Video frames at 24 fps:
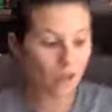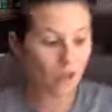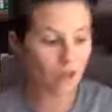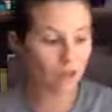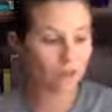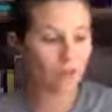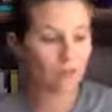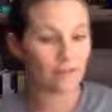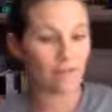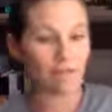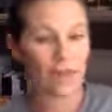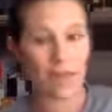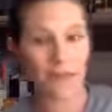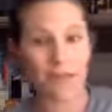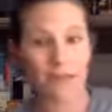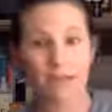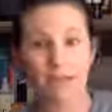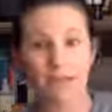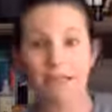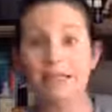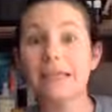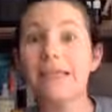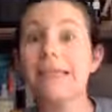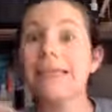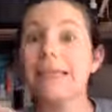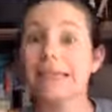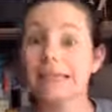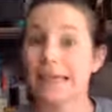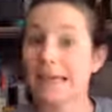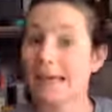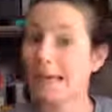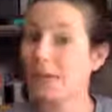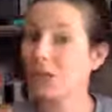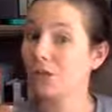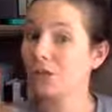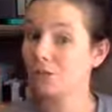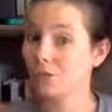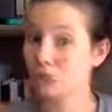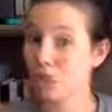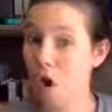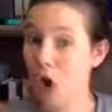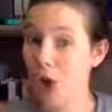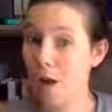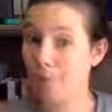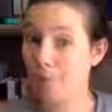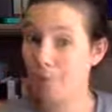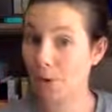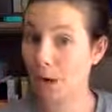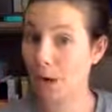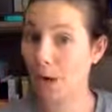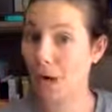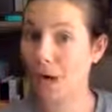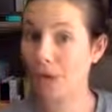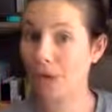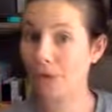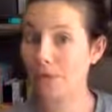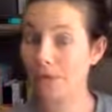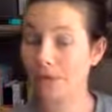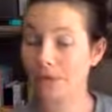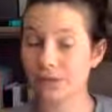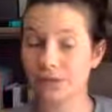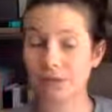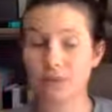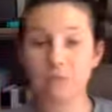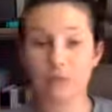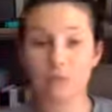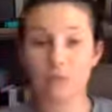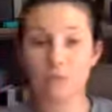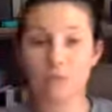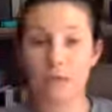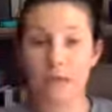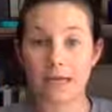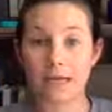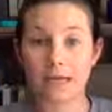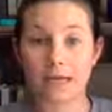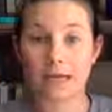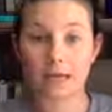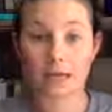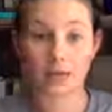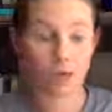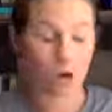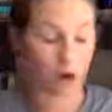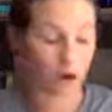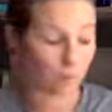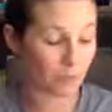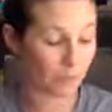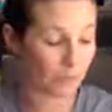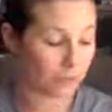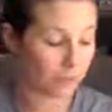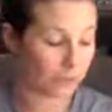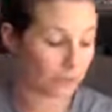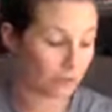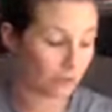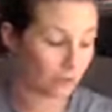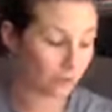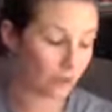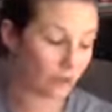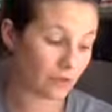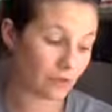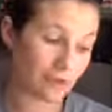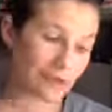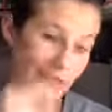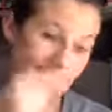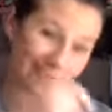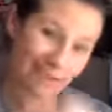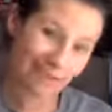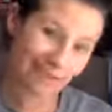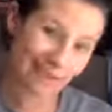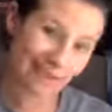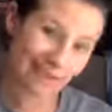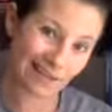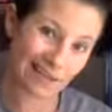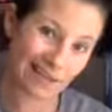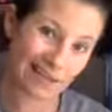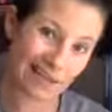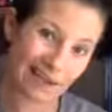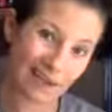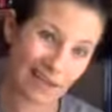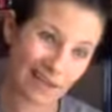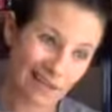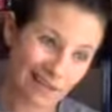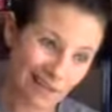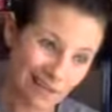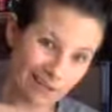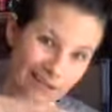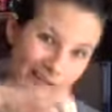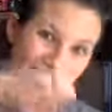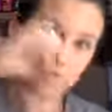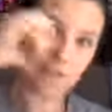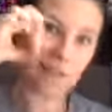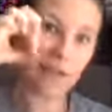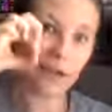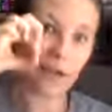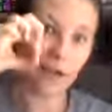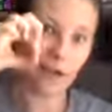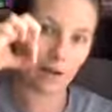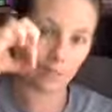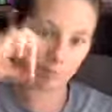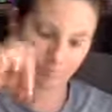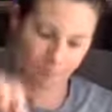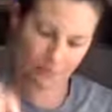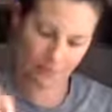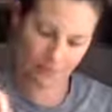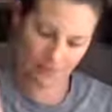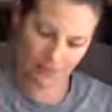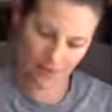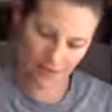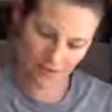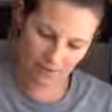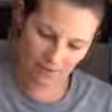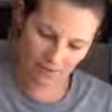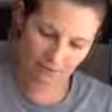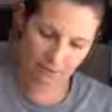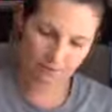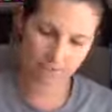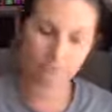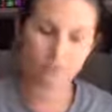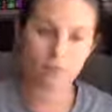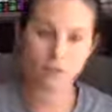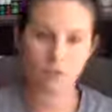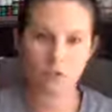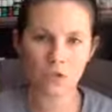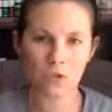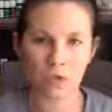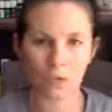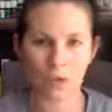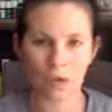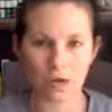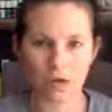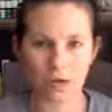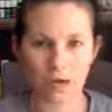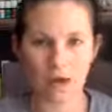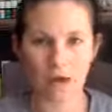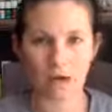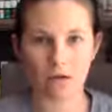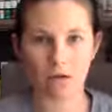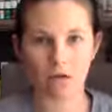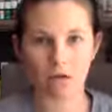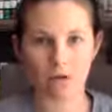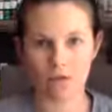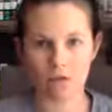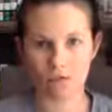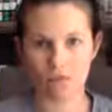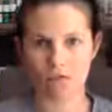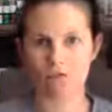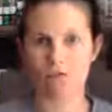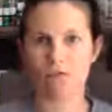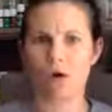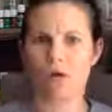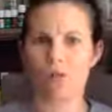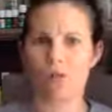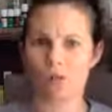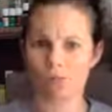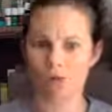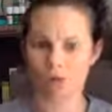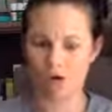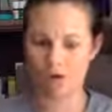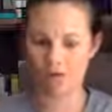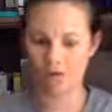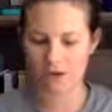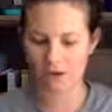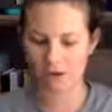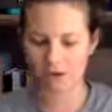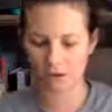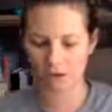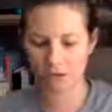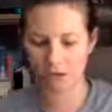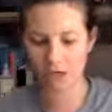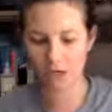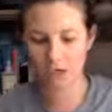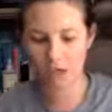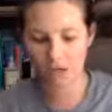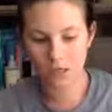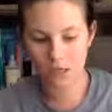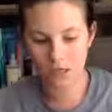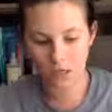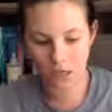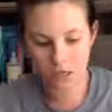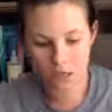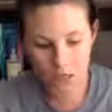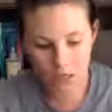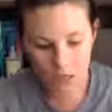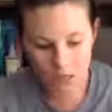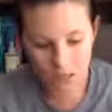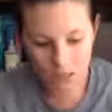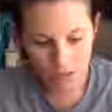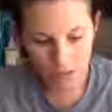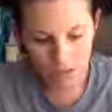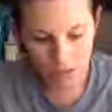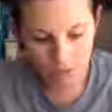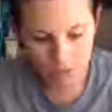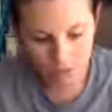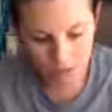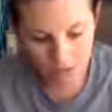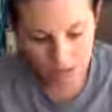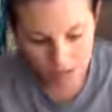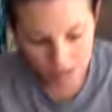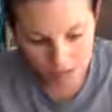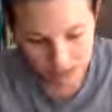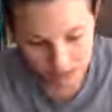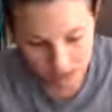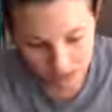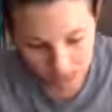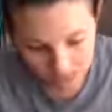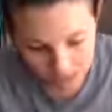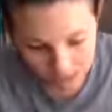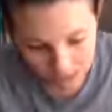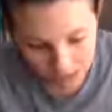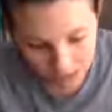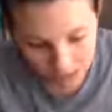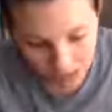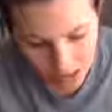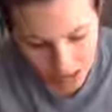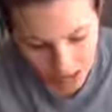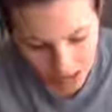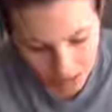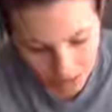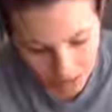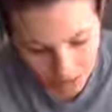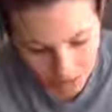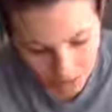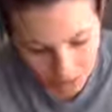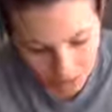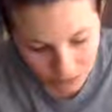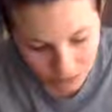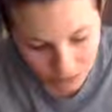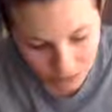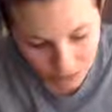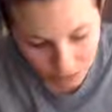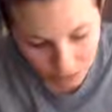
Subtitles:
then get a dropper. There's little plastic droppers that you can stick in there, suck it up, and then squirt it out, and it would probably work faster. Christina says,